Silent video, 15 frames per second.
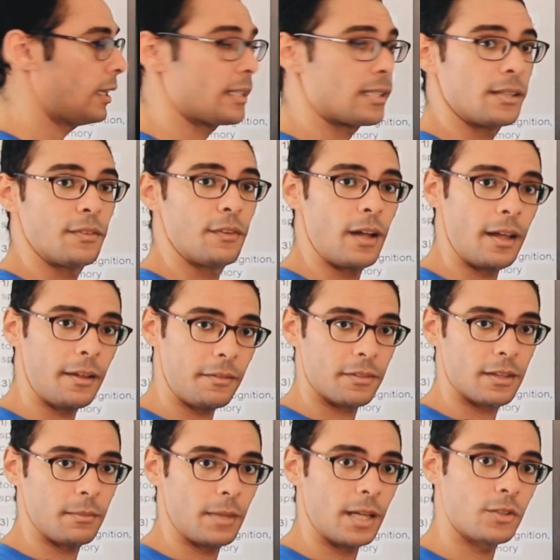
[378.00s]
classify
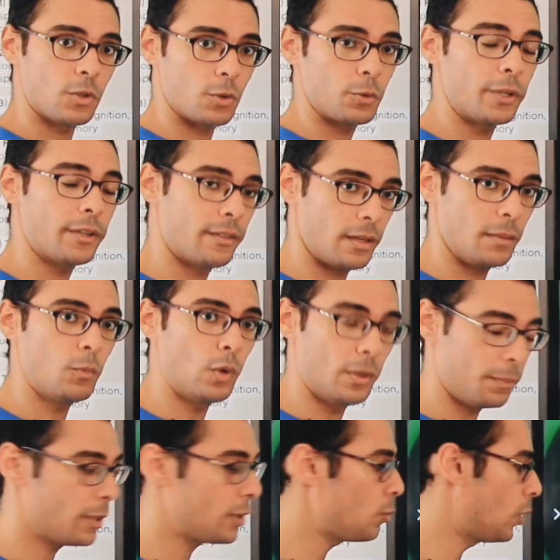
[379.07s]
them and sort them
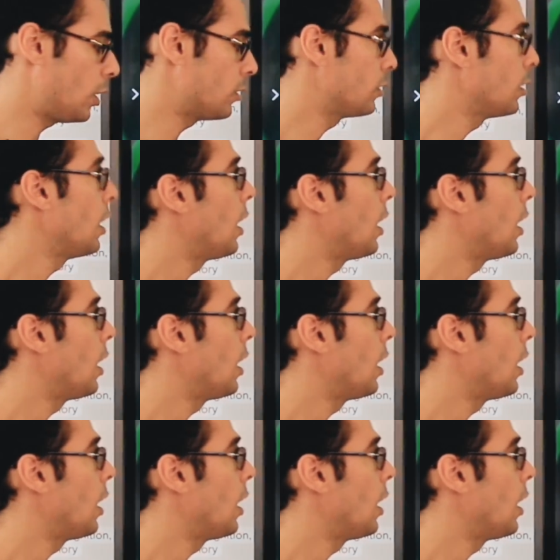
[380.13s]
one by one.